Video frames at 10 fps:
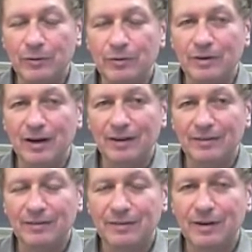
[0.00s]

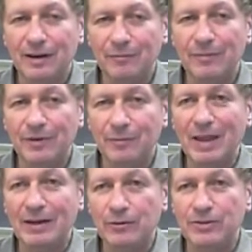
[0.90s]
utilize some
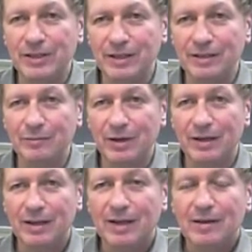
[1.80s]
energy, but
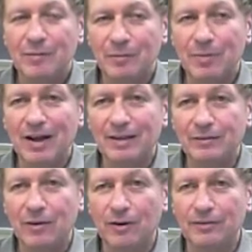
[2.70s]
by
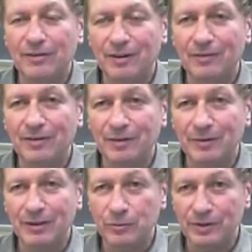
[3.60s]
and large,
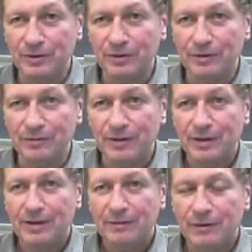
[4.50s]
self-assembly is reserved
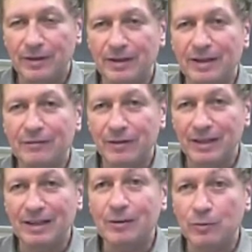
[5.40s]
for
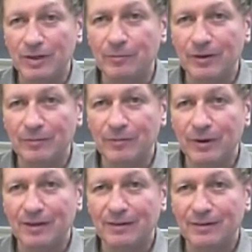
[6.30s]
the equilibrium
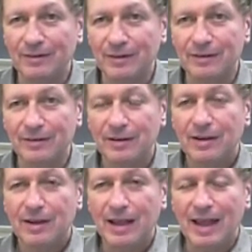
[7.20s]
processes,
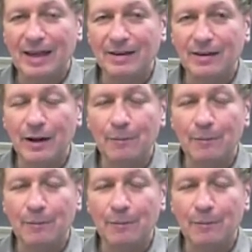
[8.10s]
and